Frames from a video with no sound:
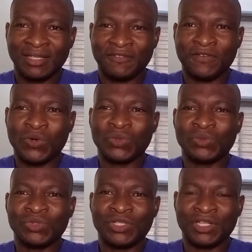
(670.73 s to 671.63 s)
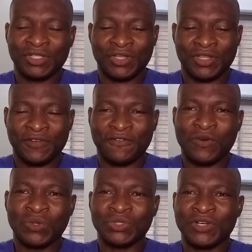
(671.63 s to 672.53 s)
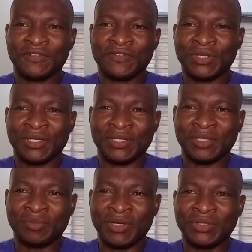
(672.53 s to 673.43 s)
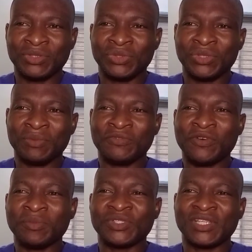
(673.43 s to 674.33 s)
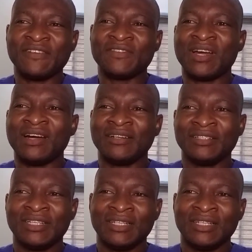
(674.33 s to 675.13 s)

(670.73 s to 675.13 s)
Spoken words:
The fold of the peritoneum forms several